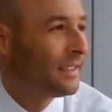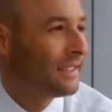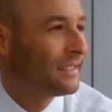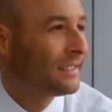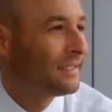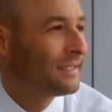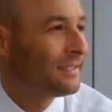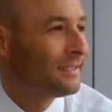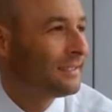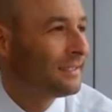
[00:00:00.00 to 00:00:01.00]
Let's
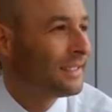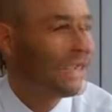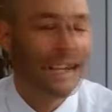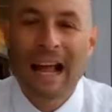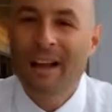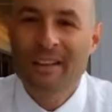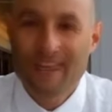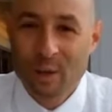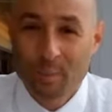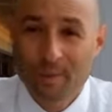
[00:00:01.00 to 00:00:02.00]
get it out in
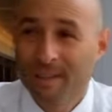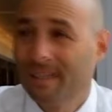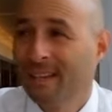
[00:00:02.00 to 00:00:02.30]
the open.